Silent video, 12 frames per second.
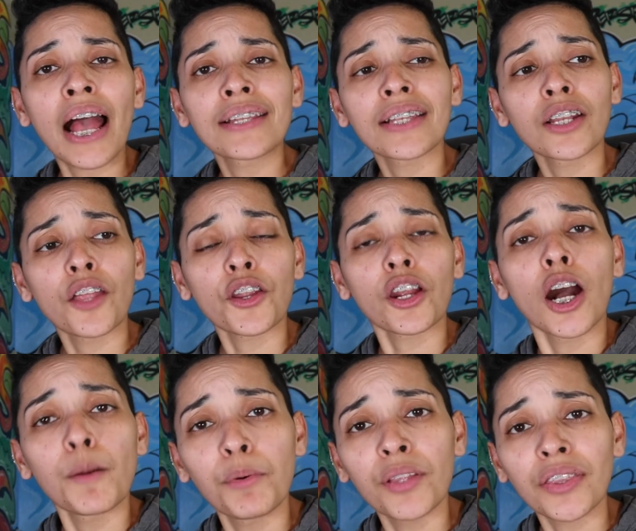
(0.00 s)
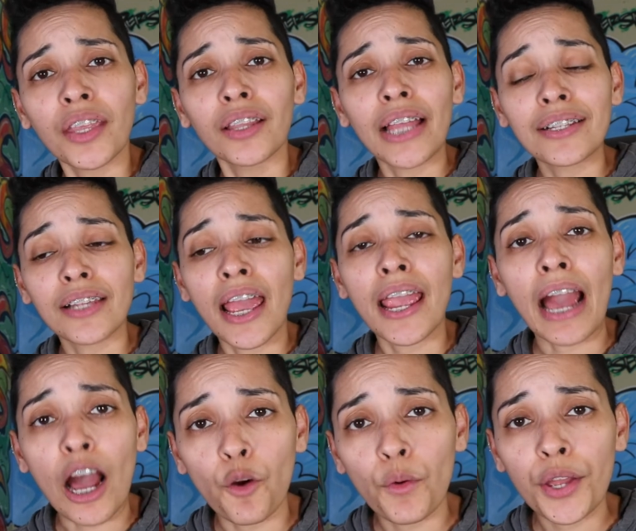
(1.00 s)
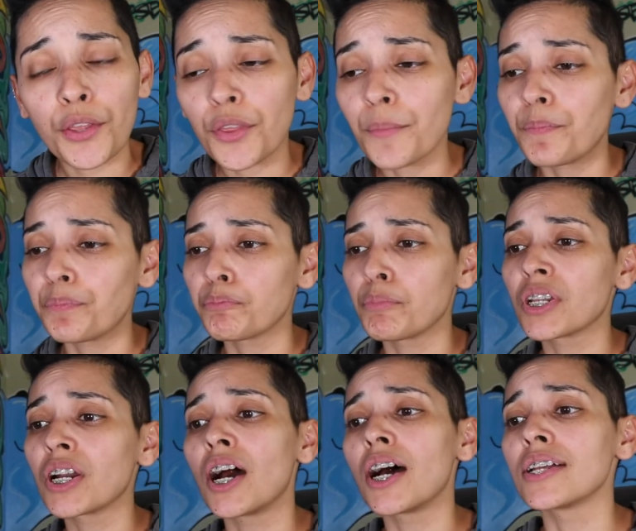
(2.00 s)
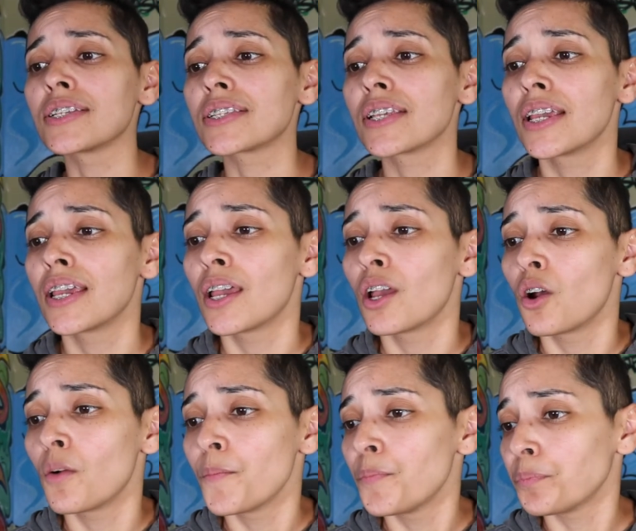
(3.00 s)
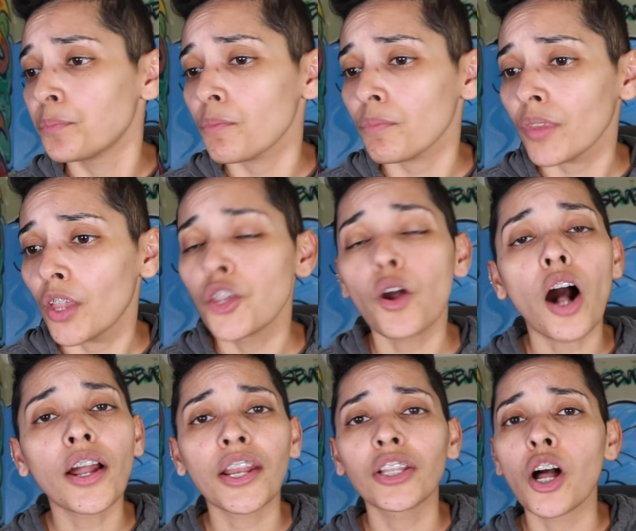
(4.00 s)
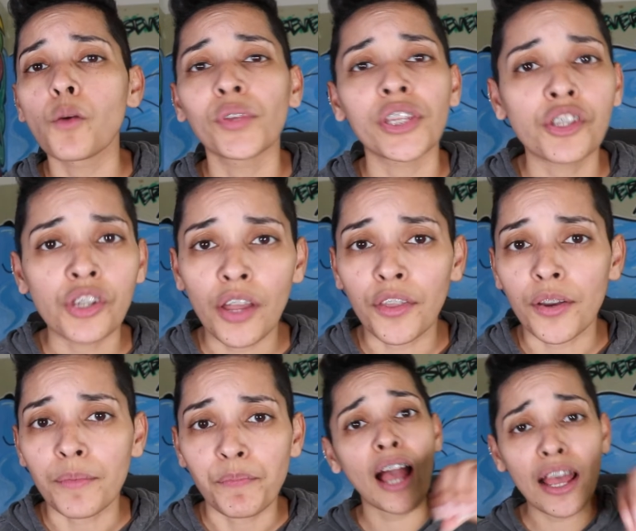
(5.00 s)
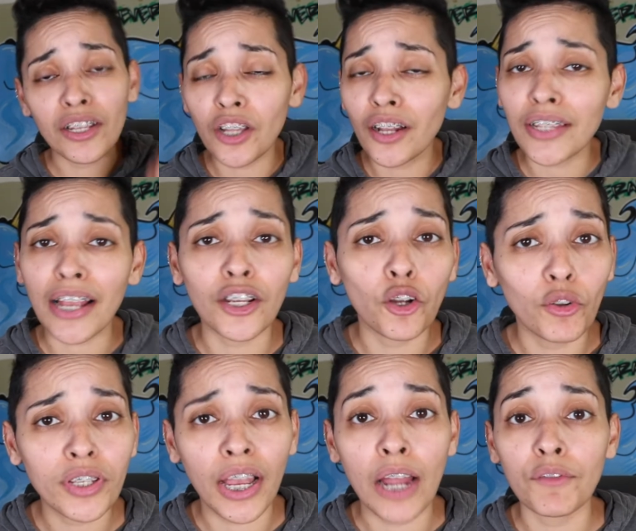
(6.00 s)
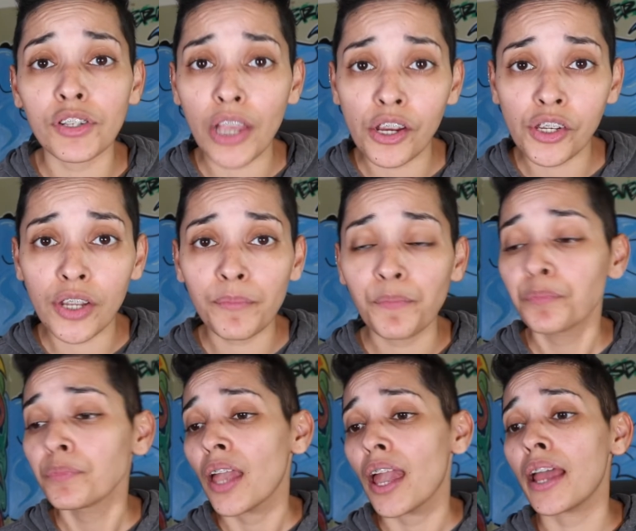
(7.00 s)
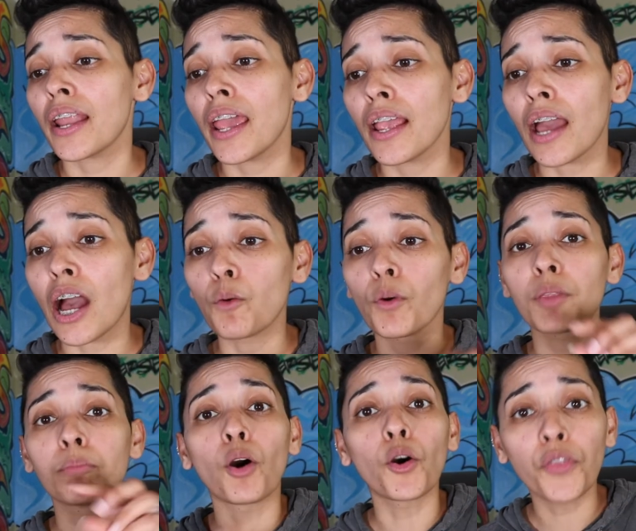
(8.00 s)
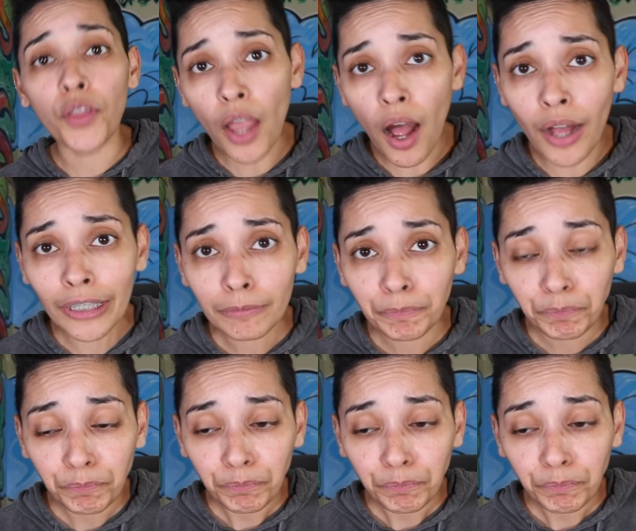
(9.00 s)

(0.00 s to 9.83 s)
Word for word: has another couple that they like to hang out with because you all get along with each other. As long as I can hold a conversation and hang out with both of y'all,